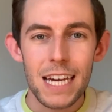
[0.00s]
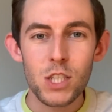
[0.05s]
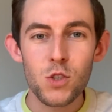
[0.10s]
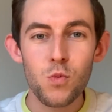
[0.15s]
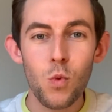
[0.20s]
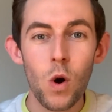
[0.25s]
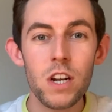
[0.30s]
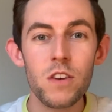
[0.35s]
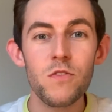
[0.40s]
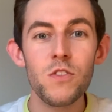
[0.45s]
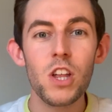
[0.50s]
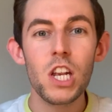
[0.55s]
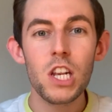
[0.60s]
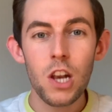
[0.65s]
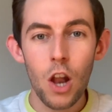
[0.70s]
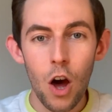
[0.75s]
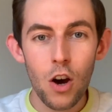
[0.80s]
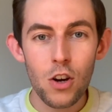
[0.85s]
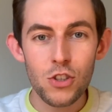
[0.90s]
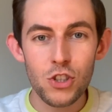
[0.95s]
is one of the
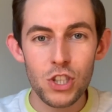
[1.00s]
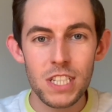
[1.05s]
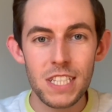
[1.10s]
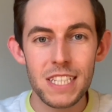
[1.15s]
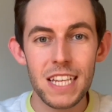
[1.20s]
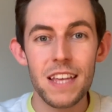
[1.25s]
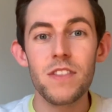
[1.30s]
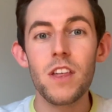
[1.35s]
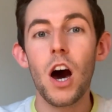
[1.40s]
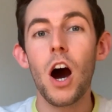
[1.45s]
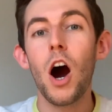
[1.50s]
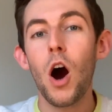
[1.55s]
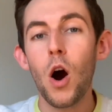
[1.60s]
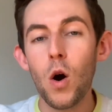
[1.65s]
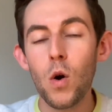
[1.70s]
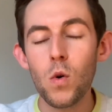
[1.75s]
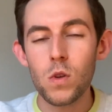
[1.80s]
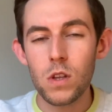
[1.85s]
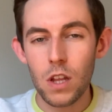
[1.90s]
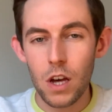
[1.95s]
largest in the
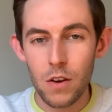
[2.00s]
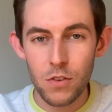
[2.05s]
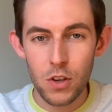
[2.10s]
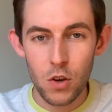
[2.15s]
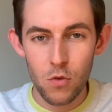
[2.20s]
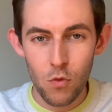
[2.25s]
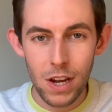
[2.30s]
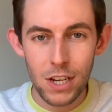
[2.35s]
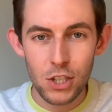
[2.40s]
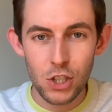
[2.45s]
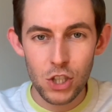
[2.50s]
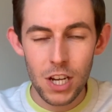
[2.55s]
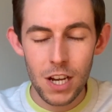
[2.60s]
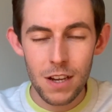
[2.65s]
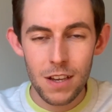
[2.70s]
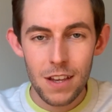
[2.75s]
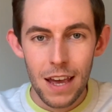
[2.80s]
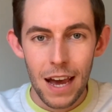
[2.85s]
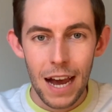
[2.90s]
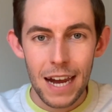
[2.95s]
whole of
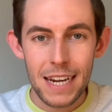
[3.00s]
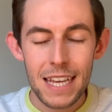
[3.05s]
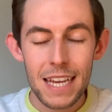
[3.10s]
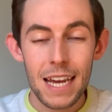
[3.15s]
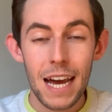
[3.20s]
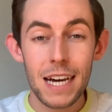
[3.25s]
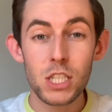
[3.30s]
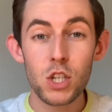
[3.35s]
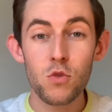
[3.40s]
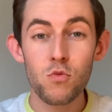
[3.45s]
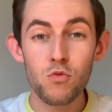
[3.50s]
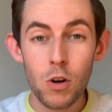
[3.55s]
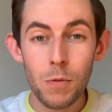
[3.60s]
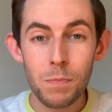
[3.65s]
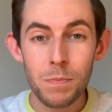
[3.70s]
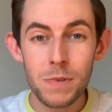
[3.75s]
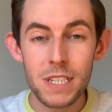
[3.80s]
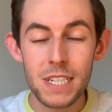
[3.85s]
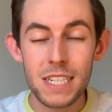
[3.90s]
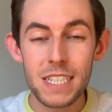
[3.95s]
Eurasia and it has
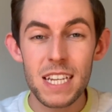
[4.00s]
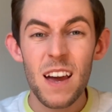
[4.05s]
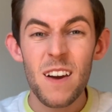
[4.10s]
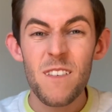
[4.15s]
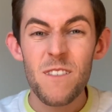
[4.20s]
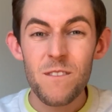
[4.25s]
erupted